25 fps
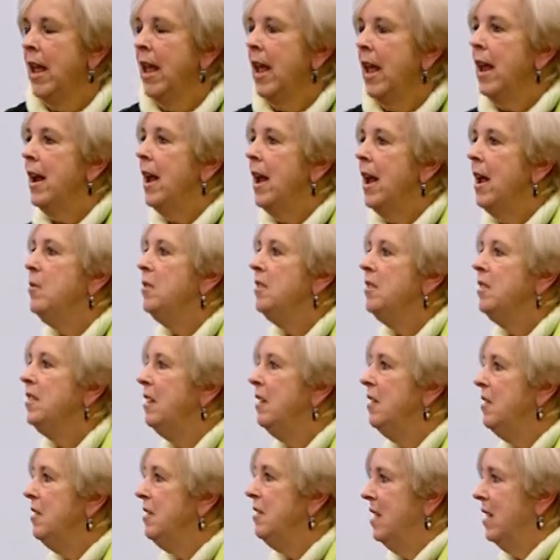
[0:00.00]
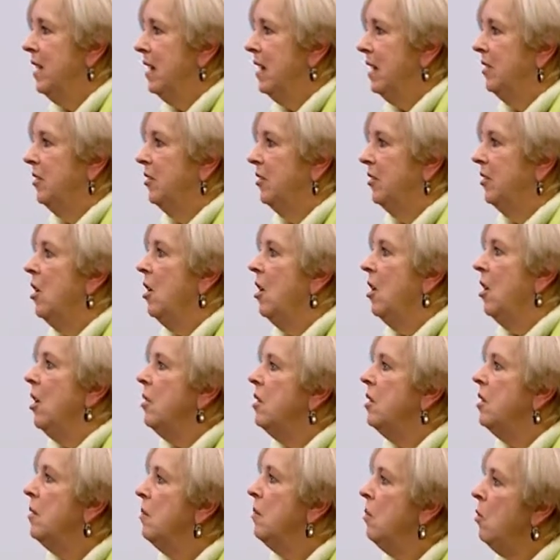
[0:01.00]
And I will tell you this,
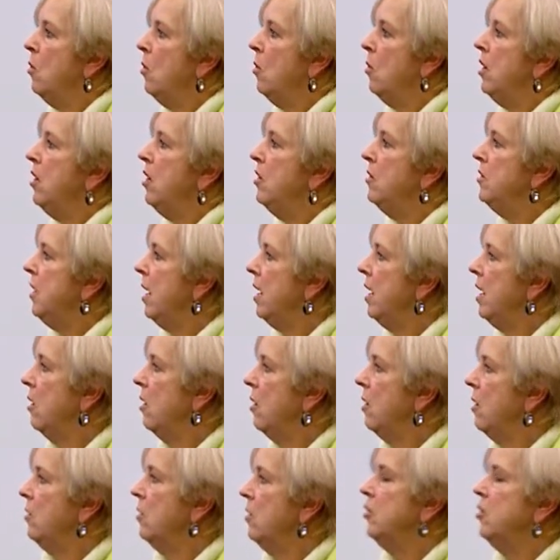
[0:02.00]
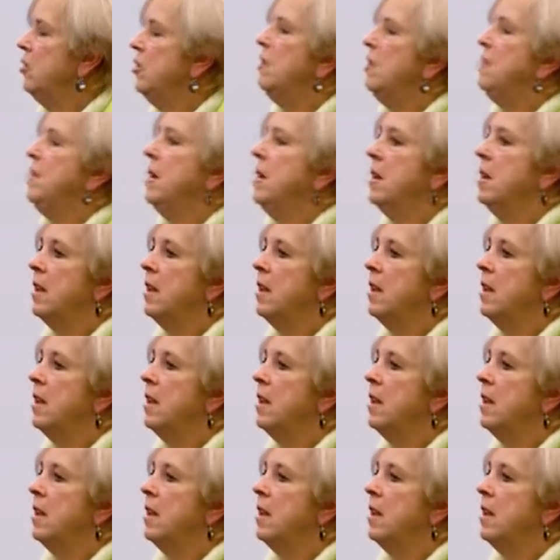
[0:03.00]
the more you take ownership and